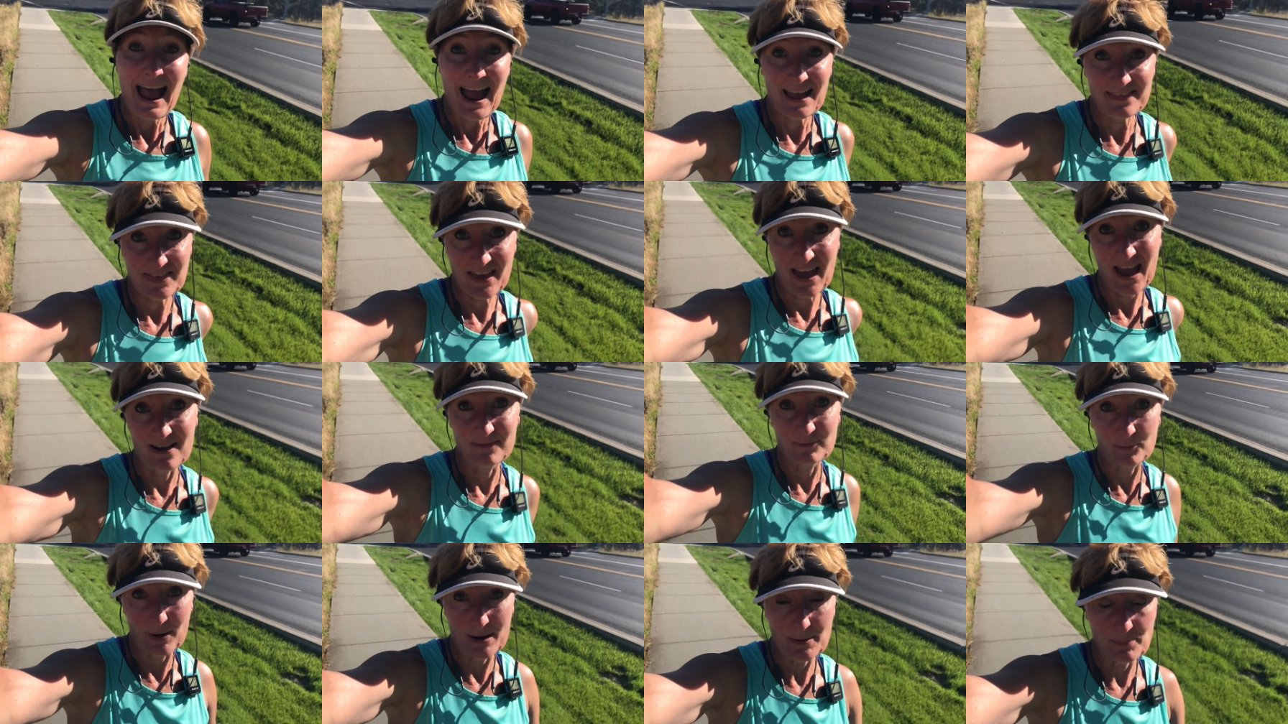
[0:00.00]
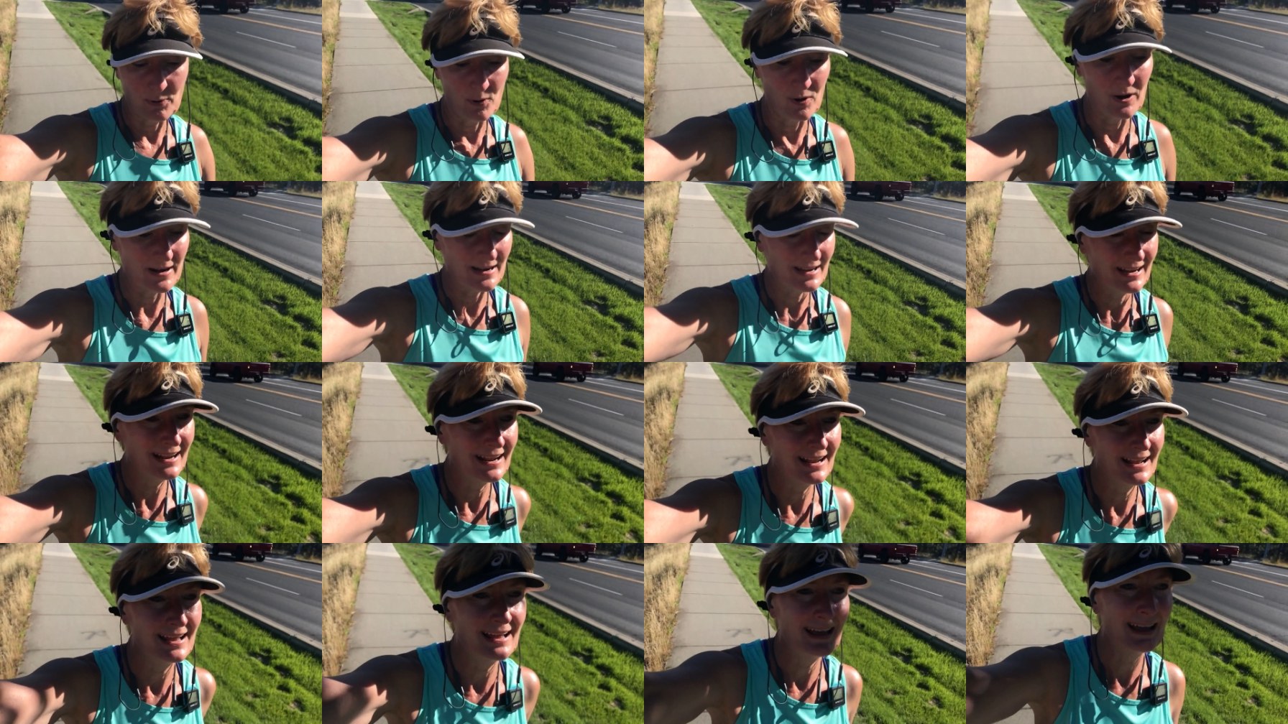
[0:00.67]
At the halfway point,
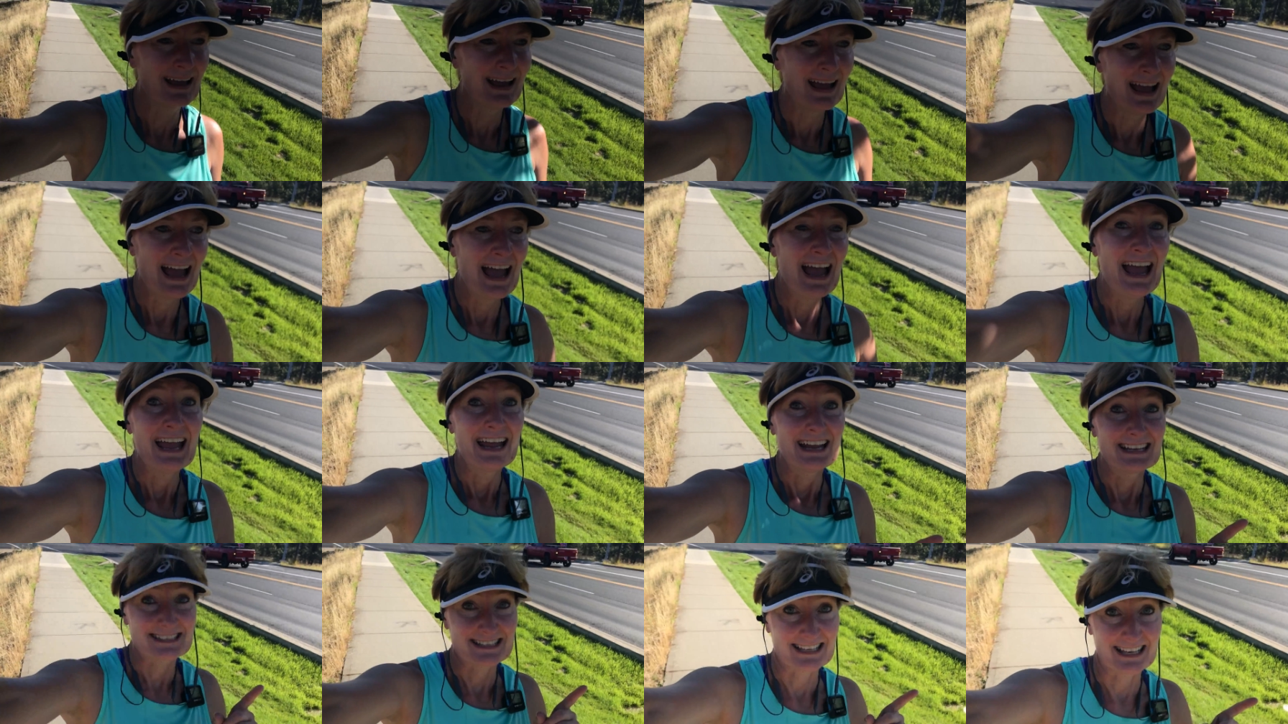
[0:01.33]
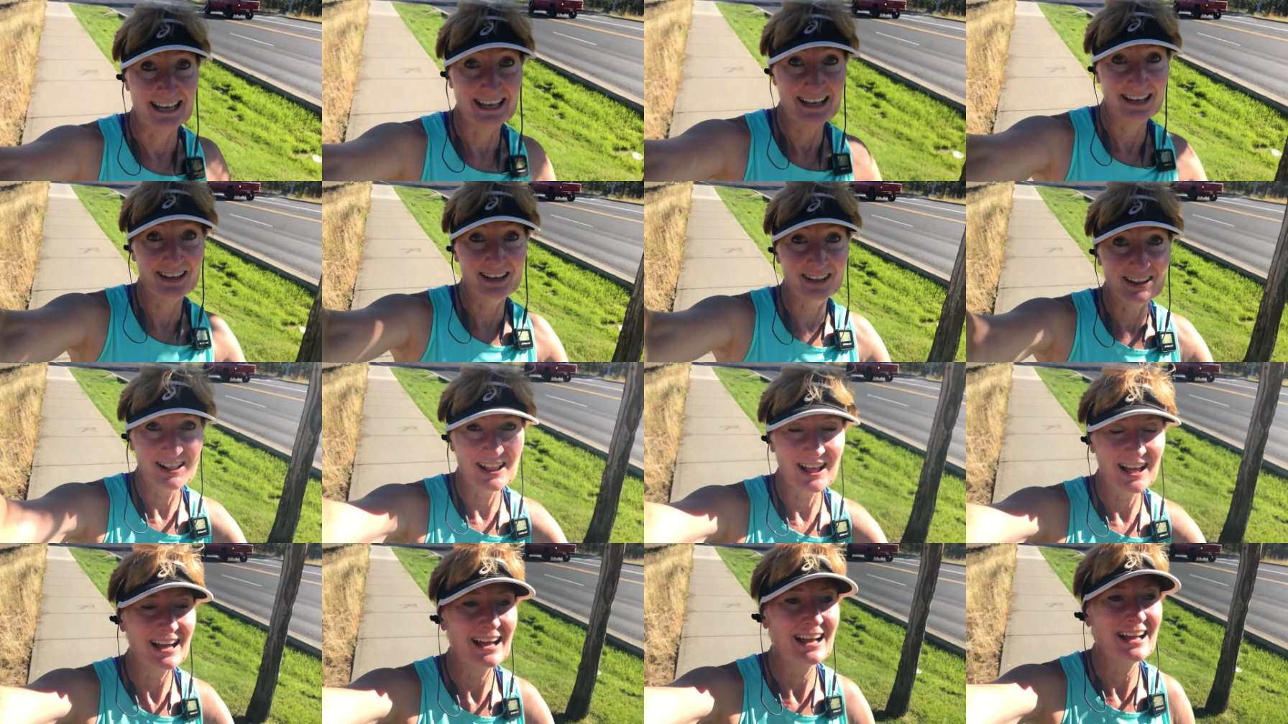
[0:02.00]
it's a
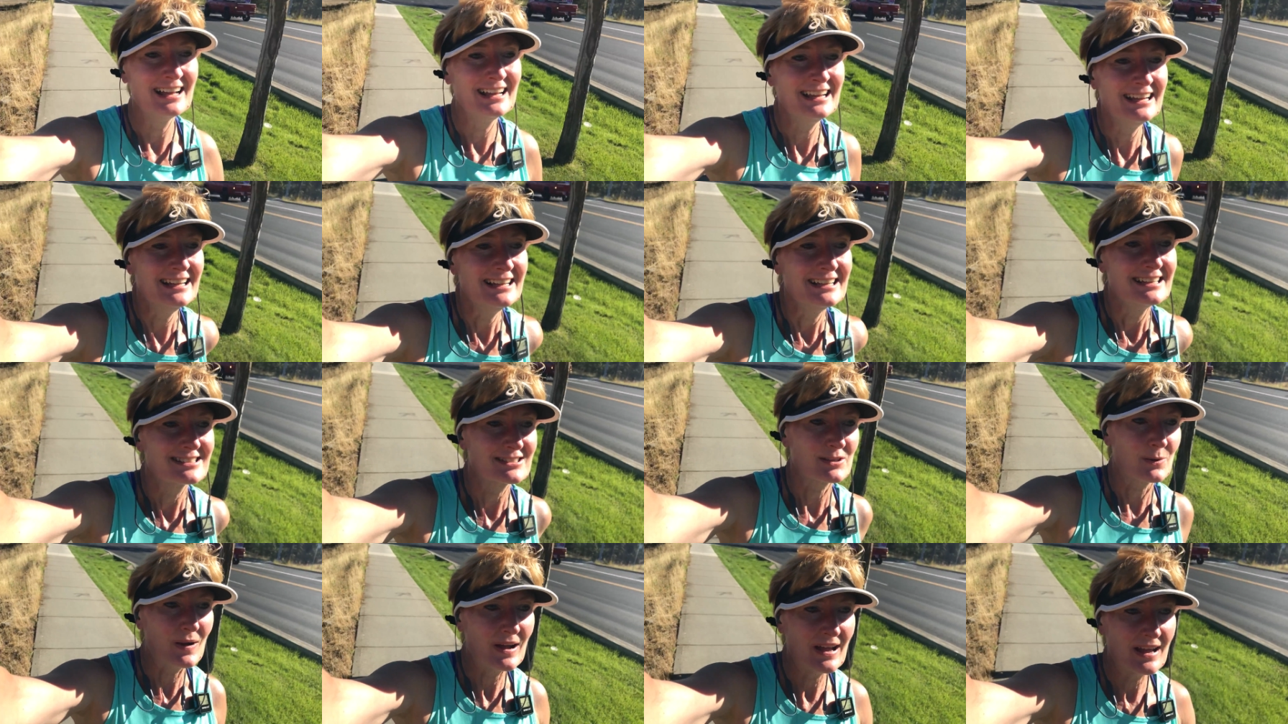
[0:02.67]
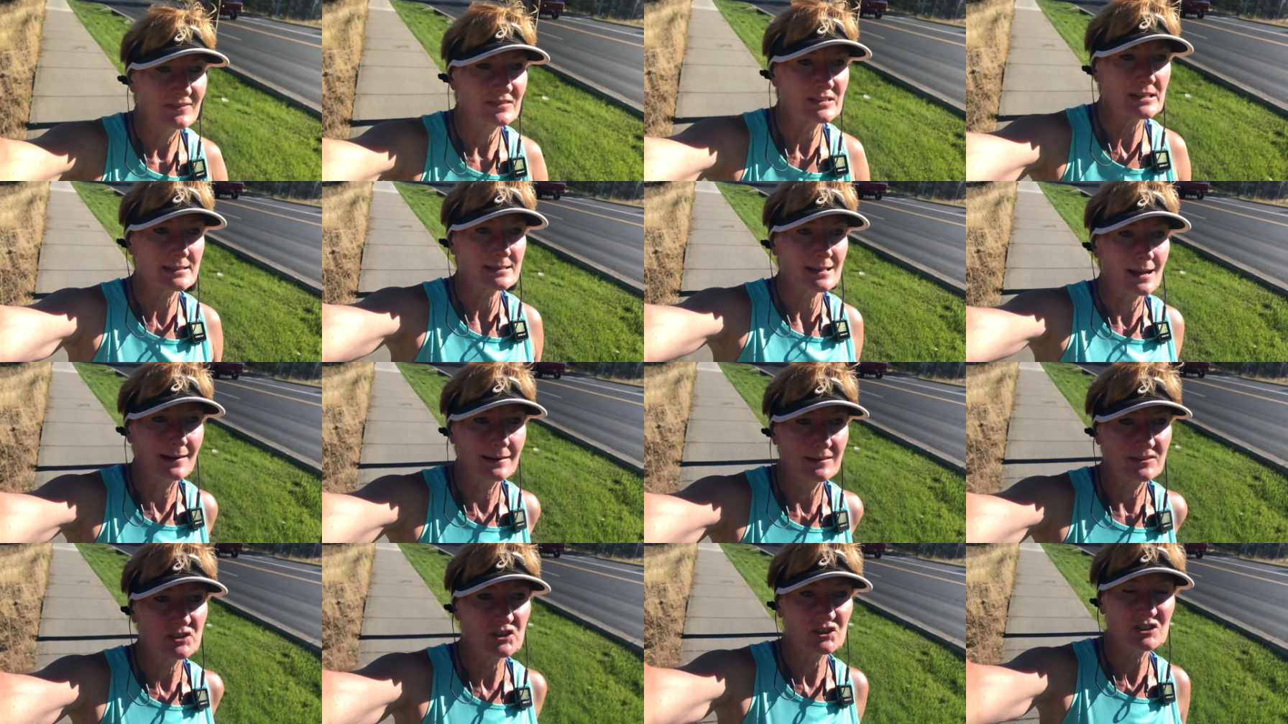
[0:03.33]
hill, so I have
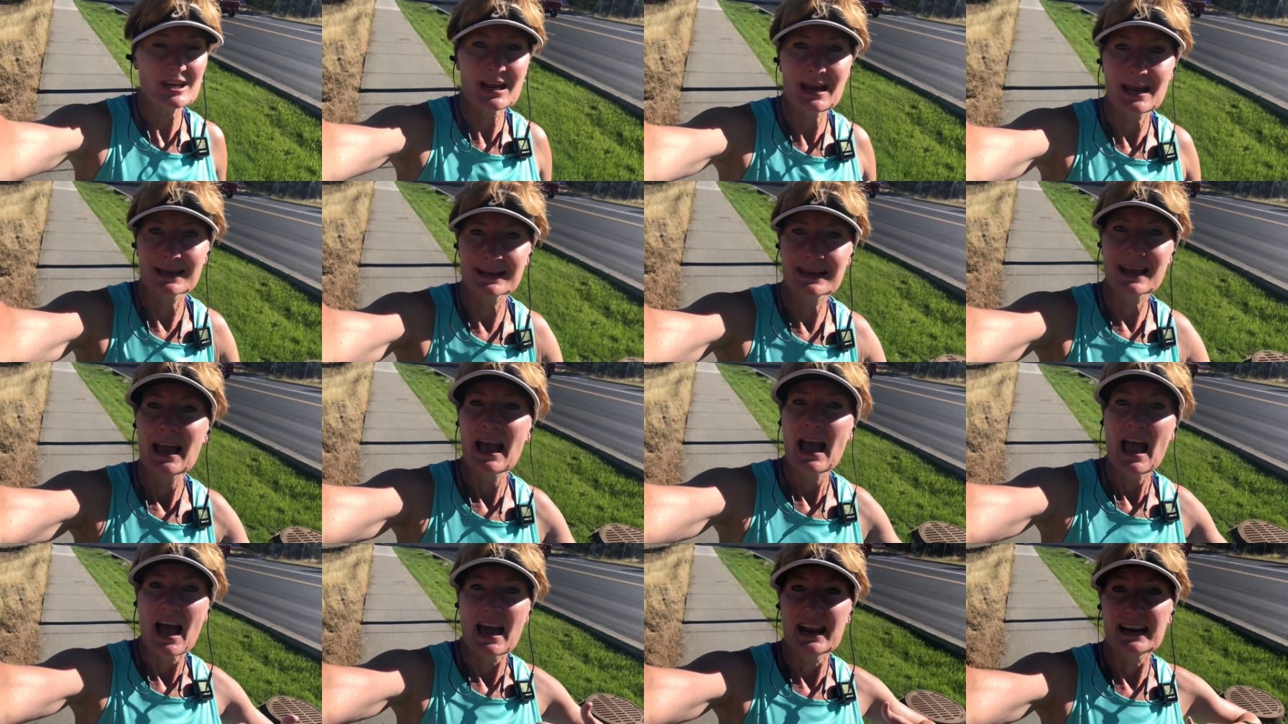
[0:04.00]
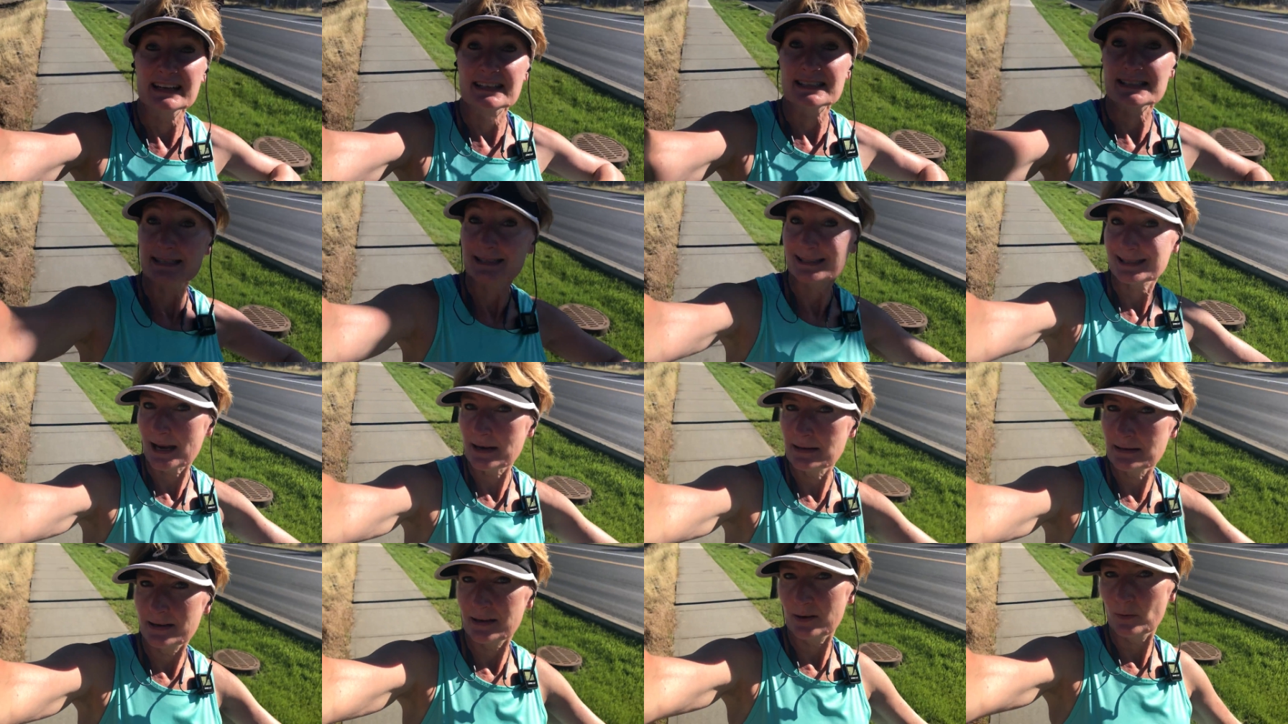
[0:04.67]
decided to take an
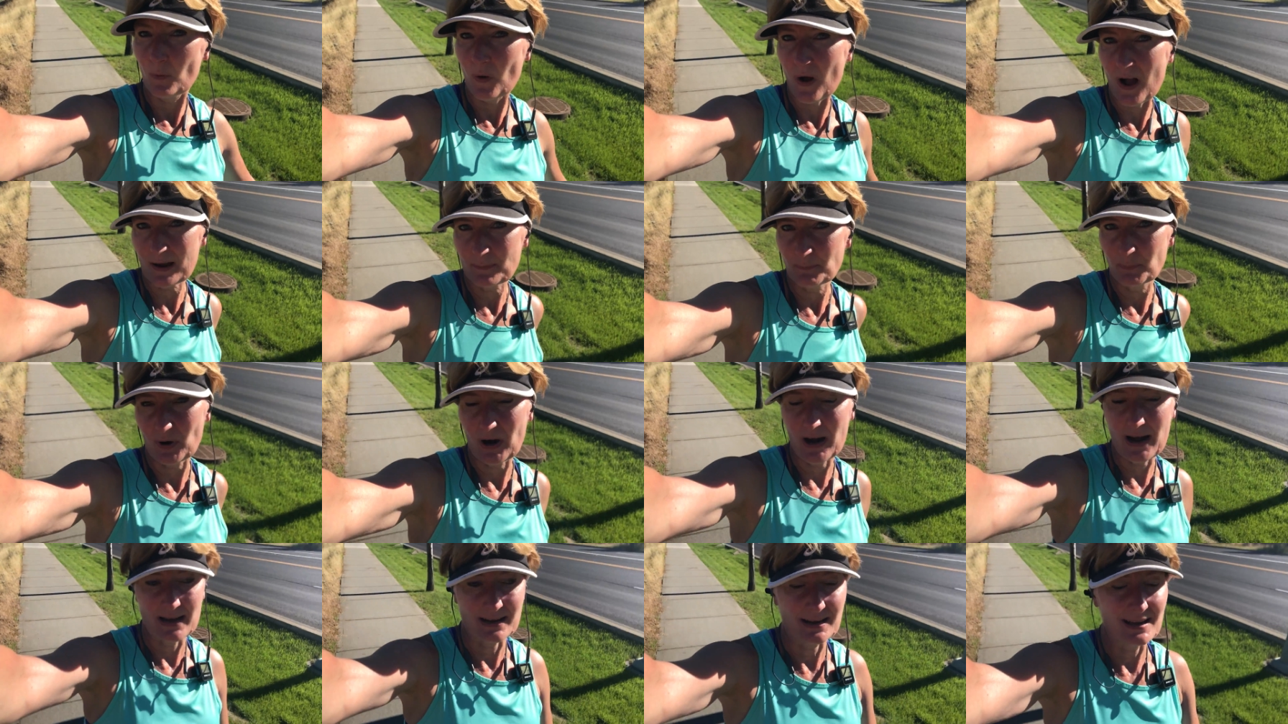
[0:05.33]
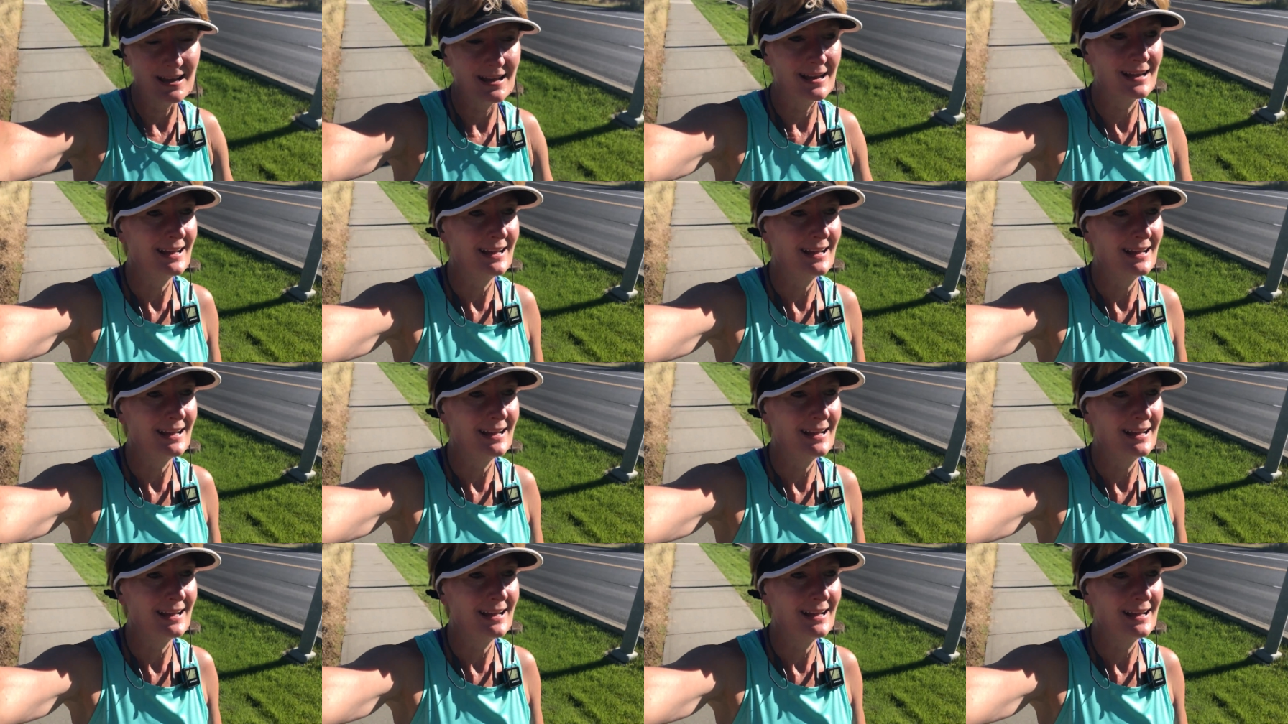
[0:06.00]
extended walk break.